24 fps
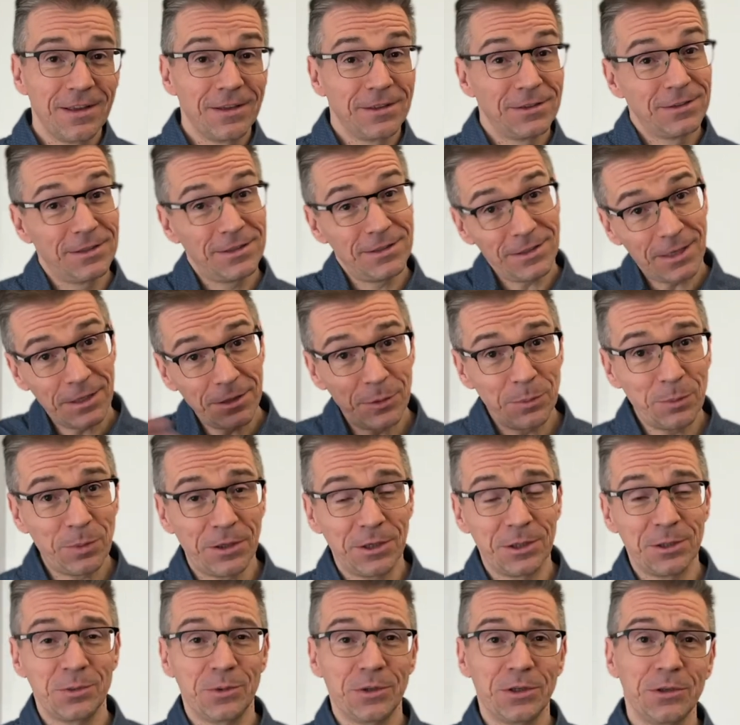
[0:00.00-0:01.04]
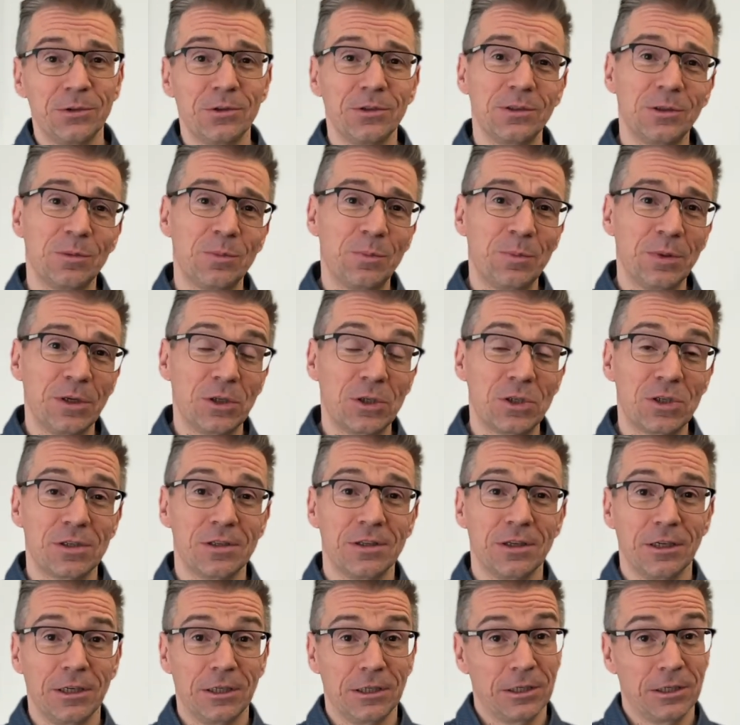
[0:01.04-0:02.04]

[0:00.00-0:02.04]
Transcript: this other part where you need to pitch the